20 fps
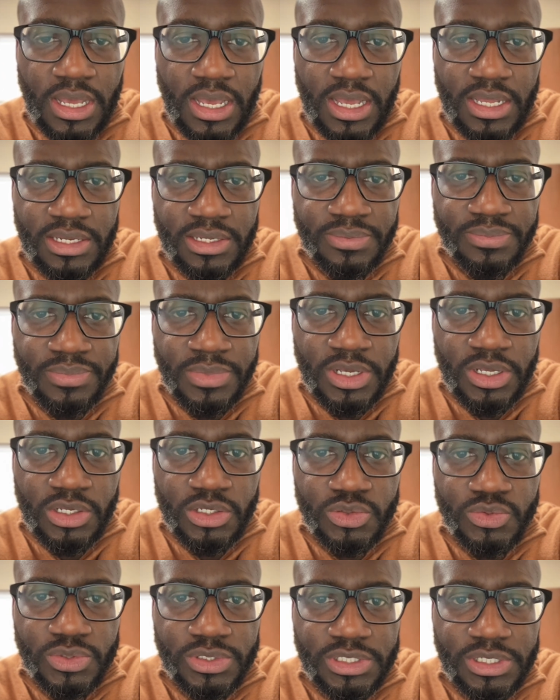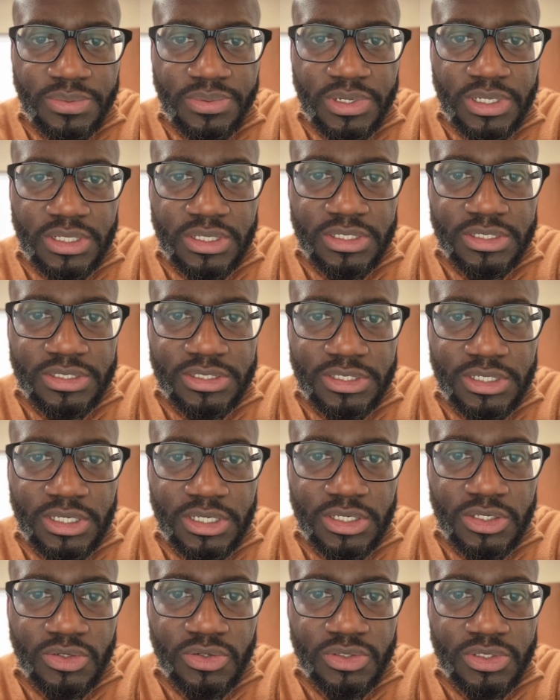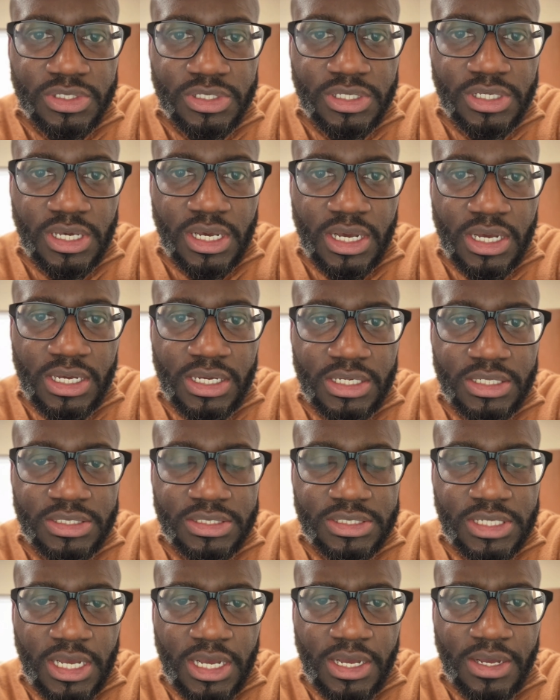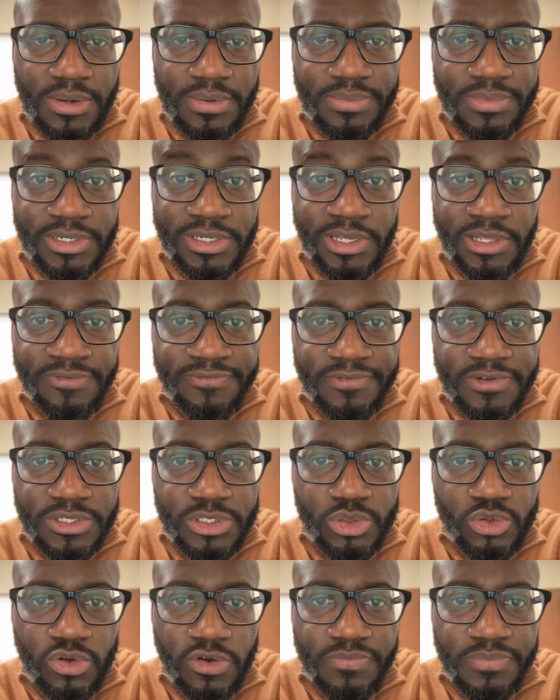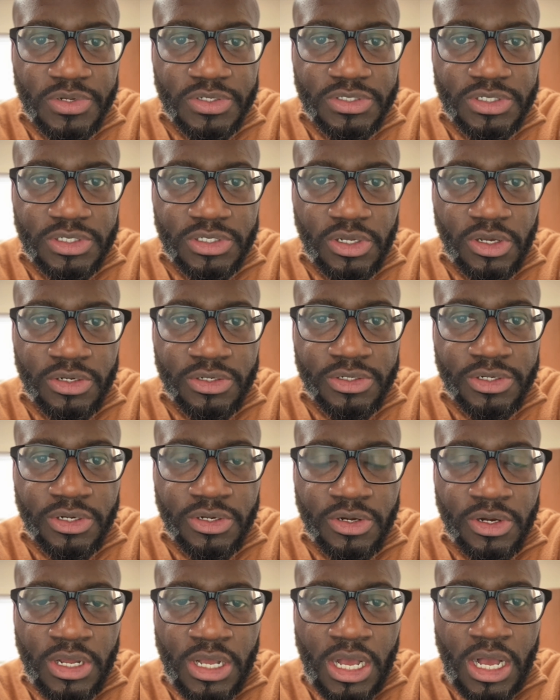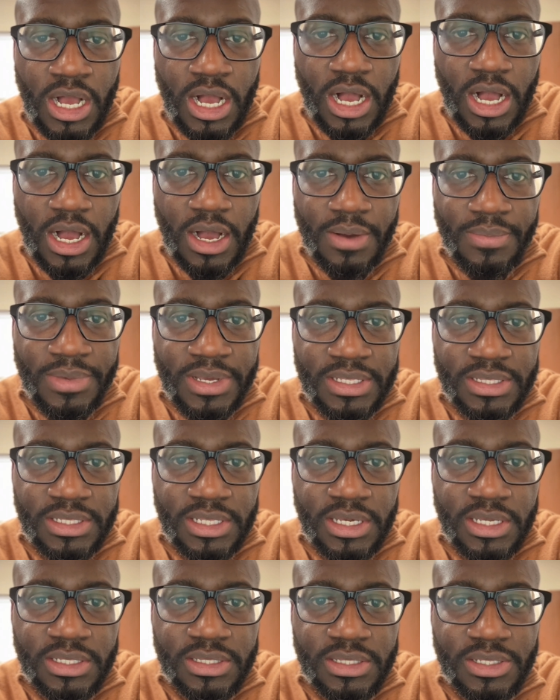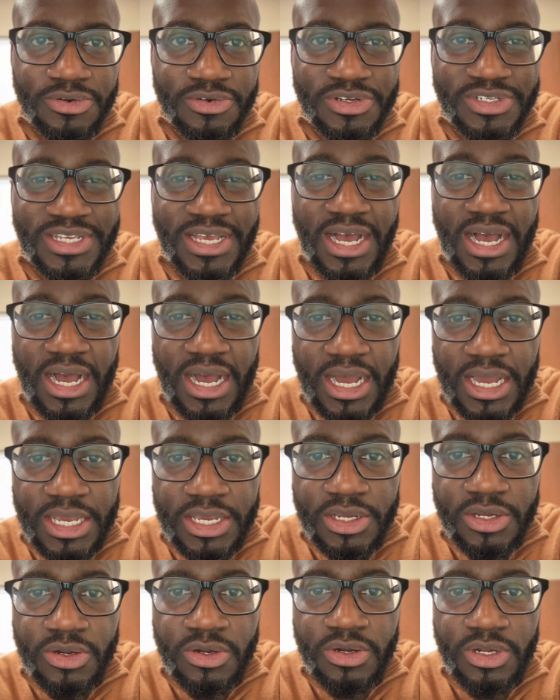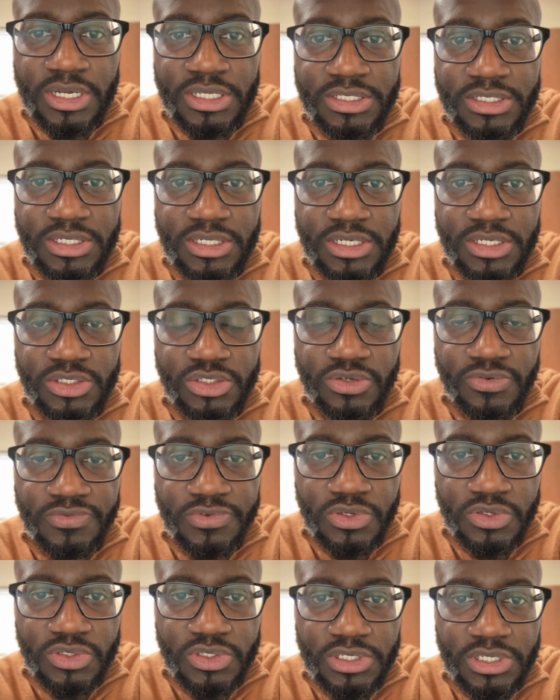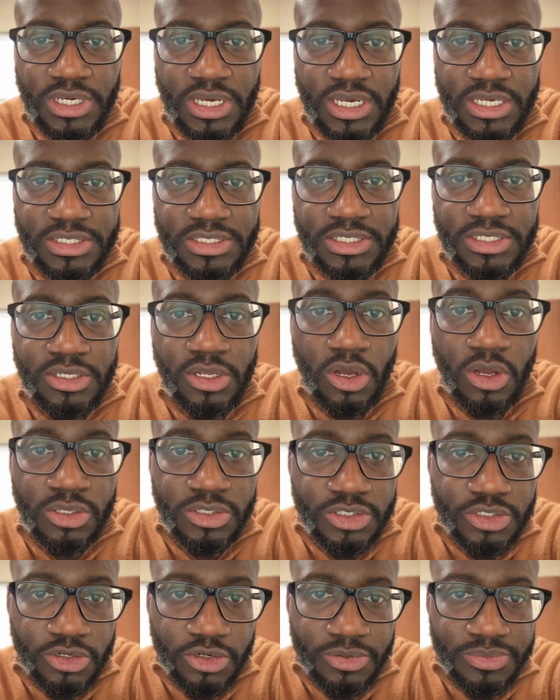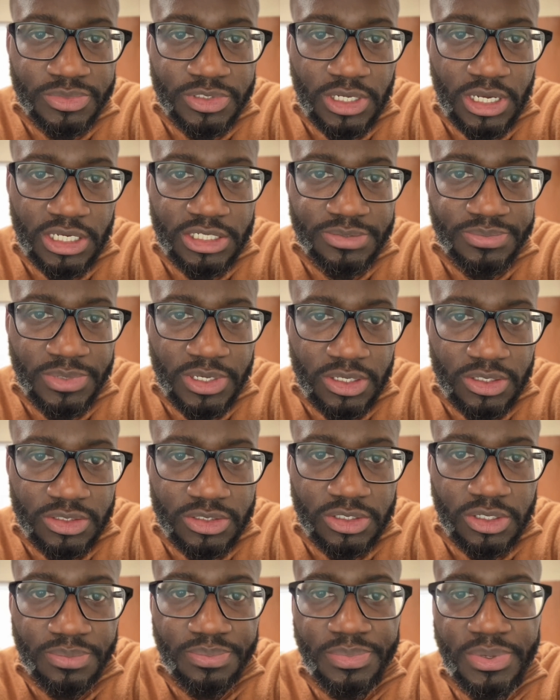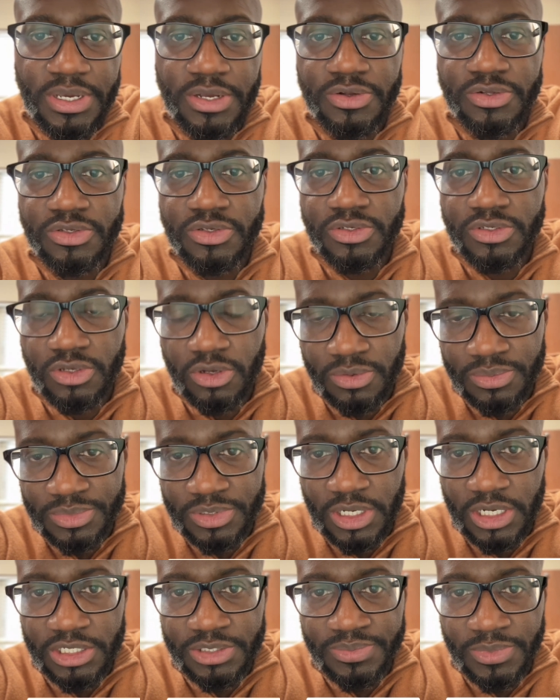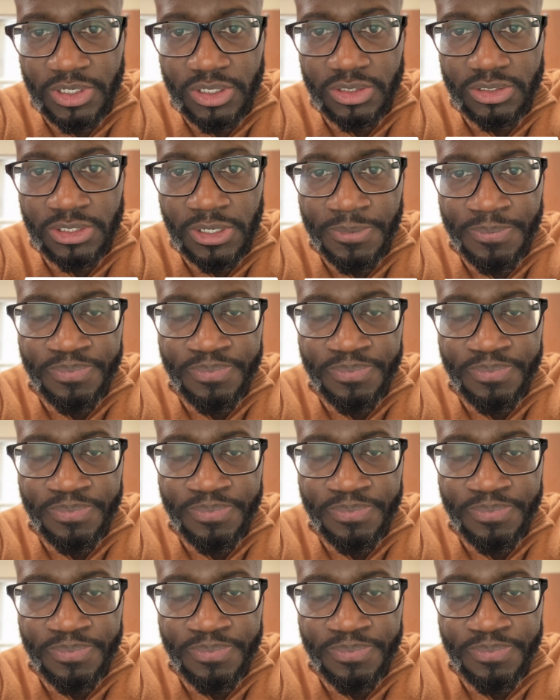And in males, we typically see UTIs in infants 12 months and under. And then there is a higher incidence of UTIs in uncircumcised males compared to circumcised males.